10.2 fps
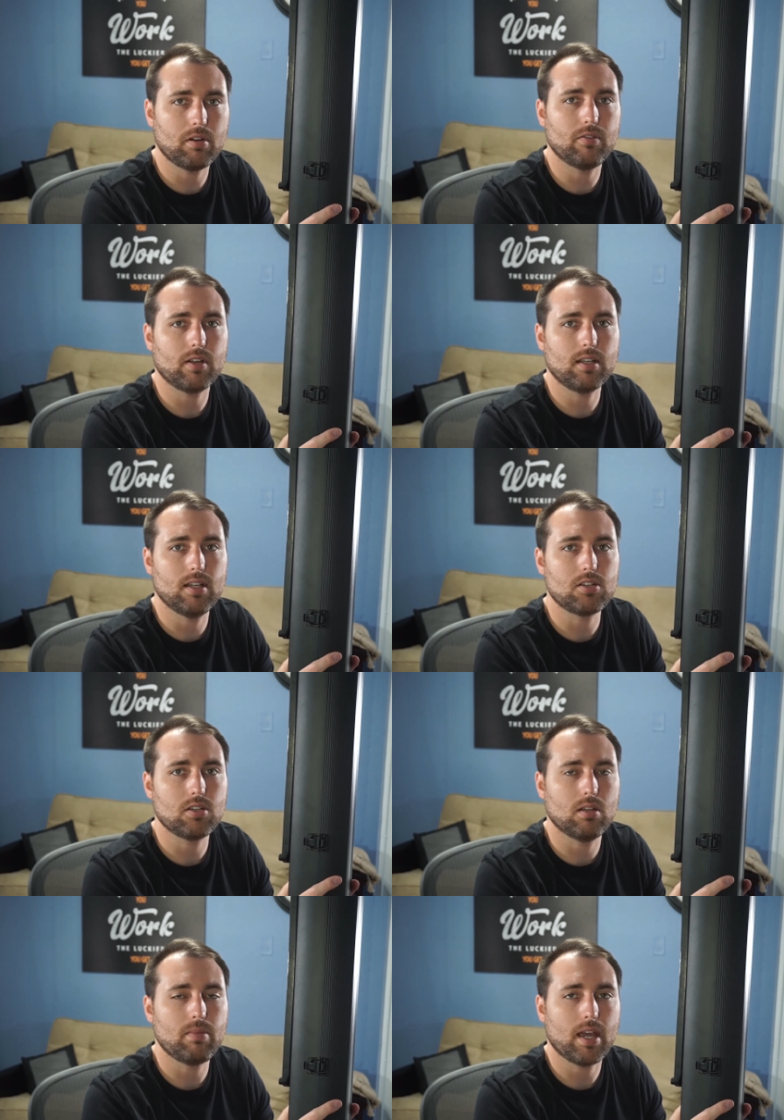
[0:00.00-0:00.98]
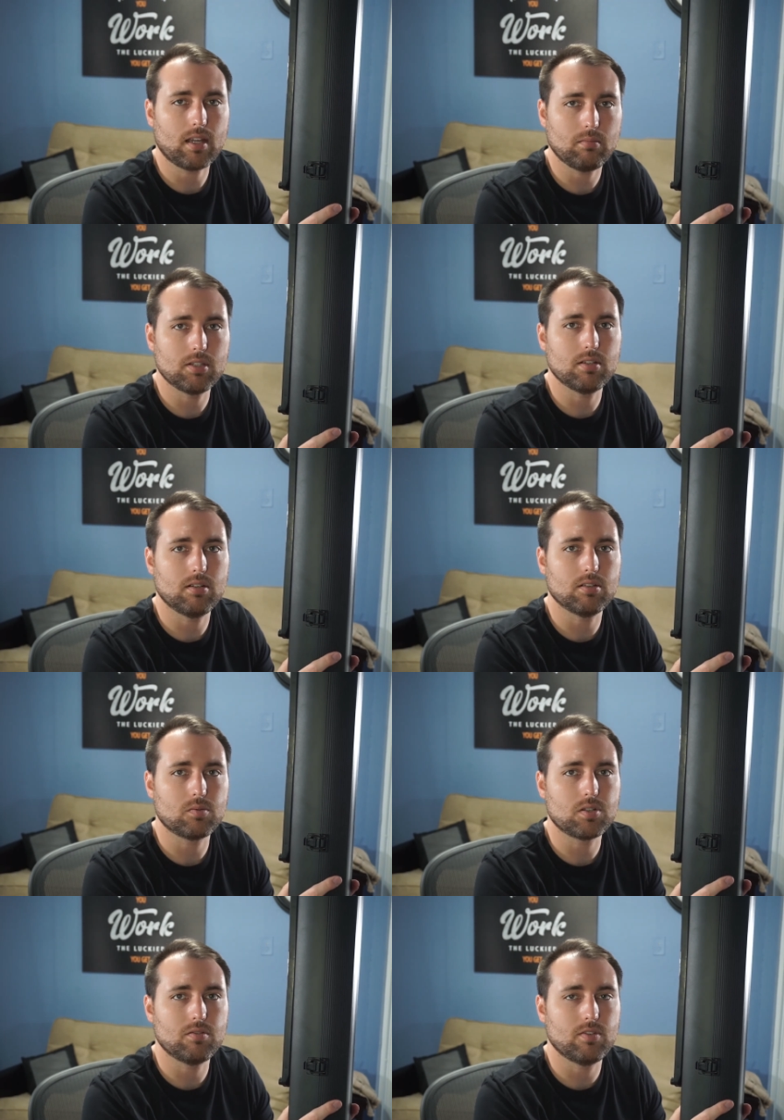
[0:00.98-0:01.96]
condition. The packing materials were
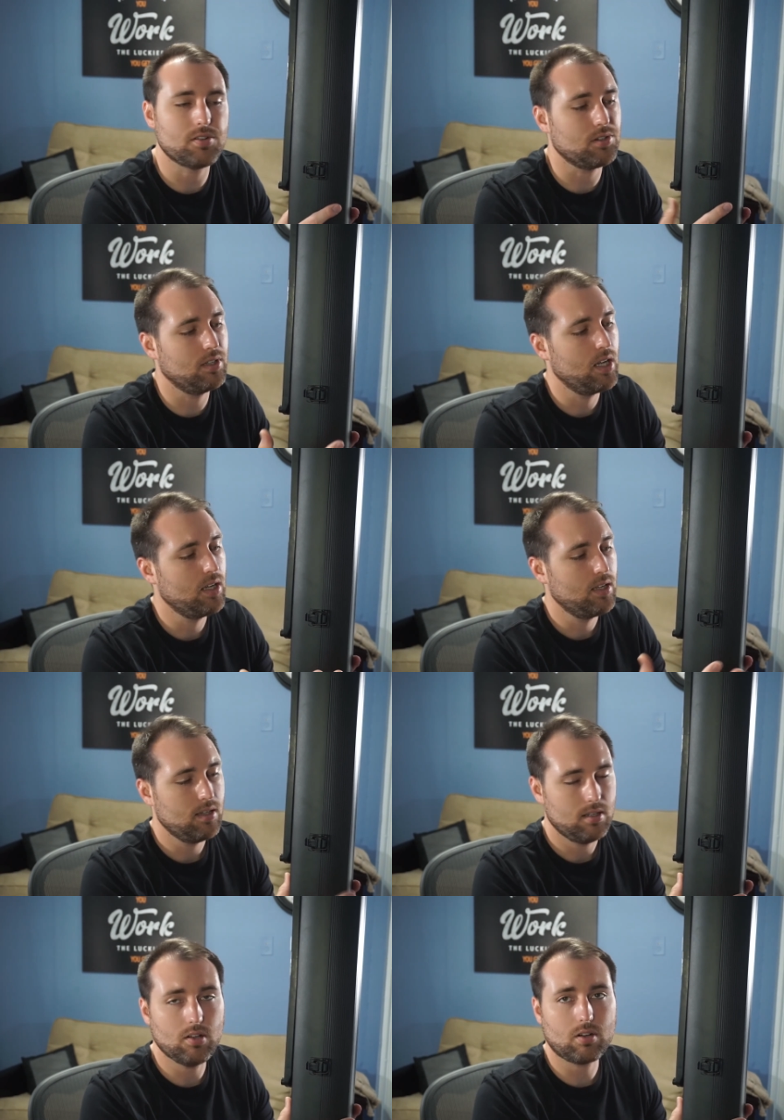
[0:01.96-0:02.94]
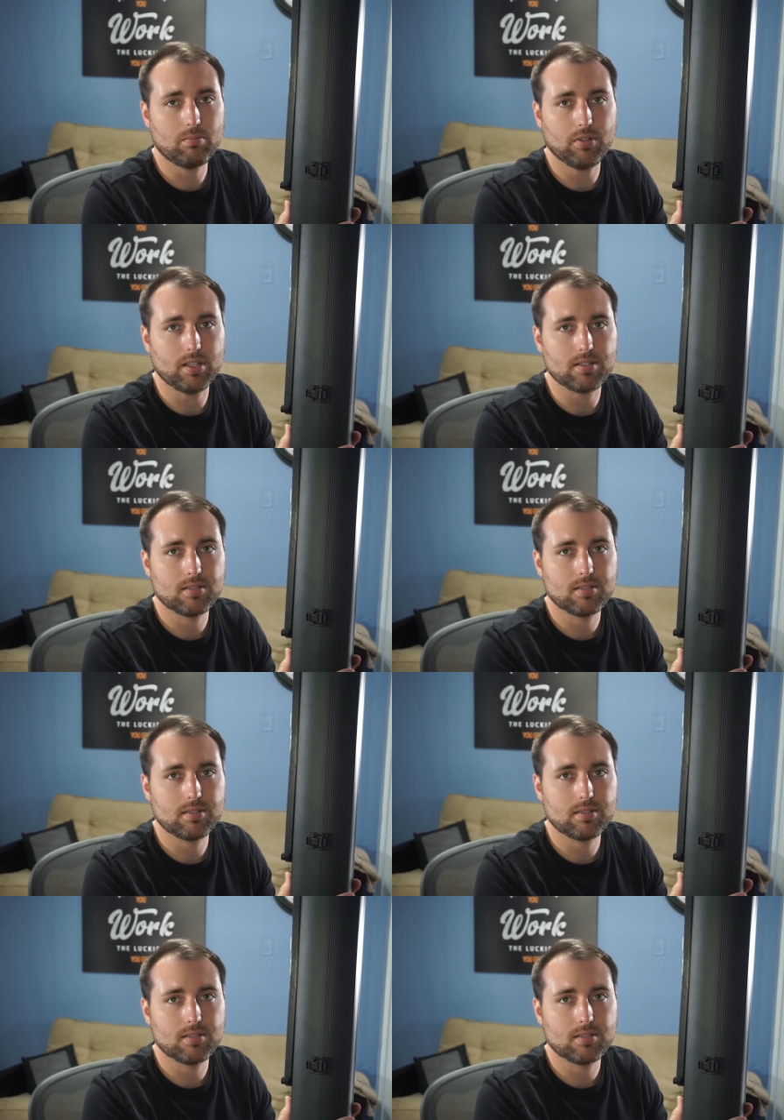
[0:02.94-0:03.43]
sufficient. No complaints.